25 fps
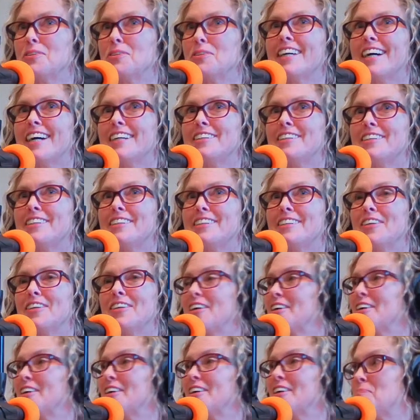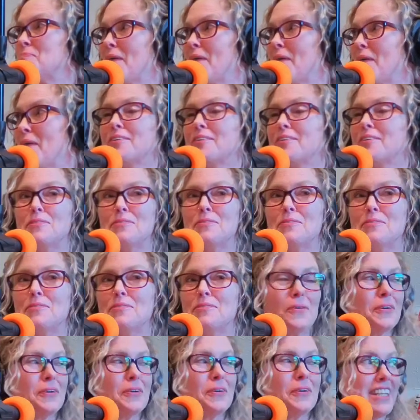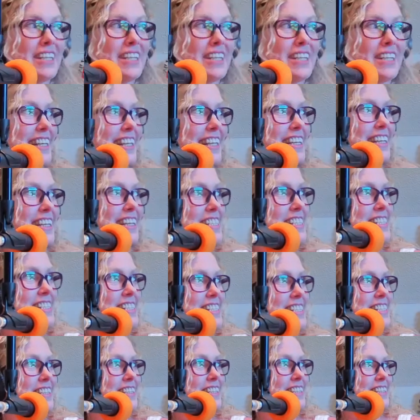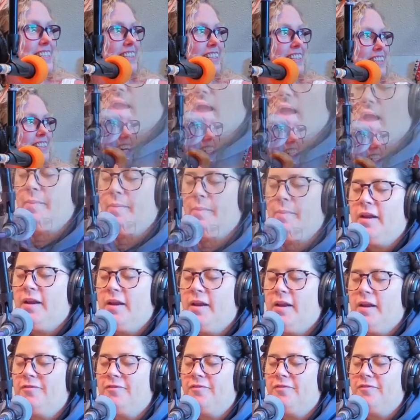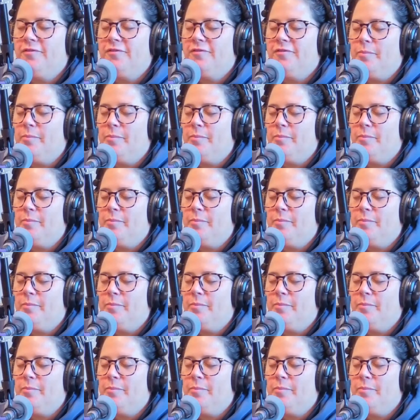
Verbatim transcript: detector, the battery was going dead in this guy's I'm house. Fucking